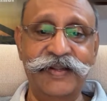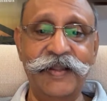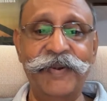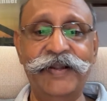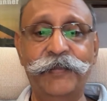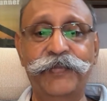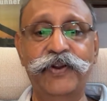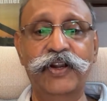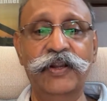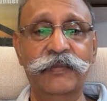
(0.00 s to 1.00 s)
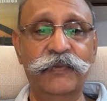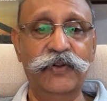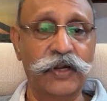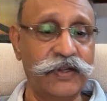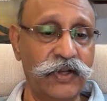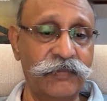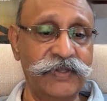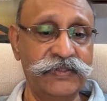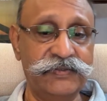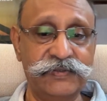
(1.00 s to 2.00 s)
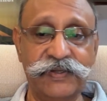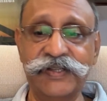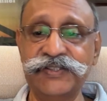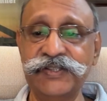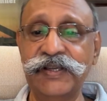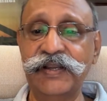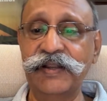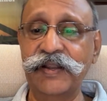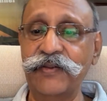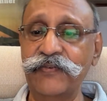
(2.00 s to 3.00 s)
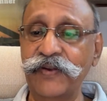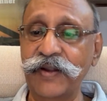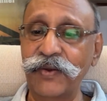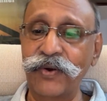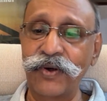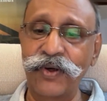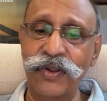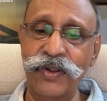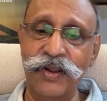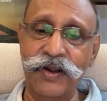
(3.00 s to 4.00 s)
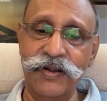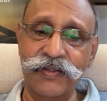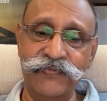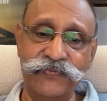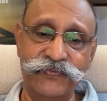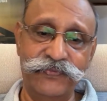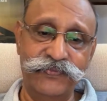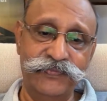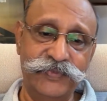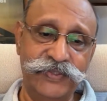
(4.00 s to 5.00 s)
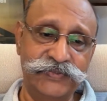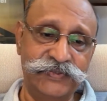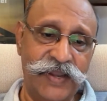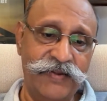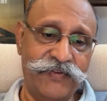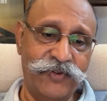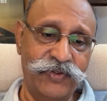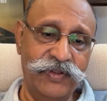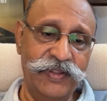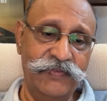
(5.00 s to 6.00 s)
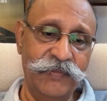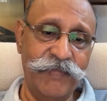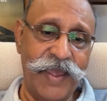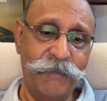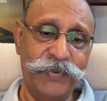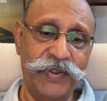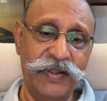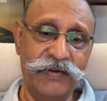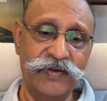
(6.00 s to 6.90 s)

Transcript: a Tibet non-autonomous region, and you find a whole lot of this. I'll leave the map here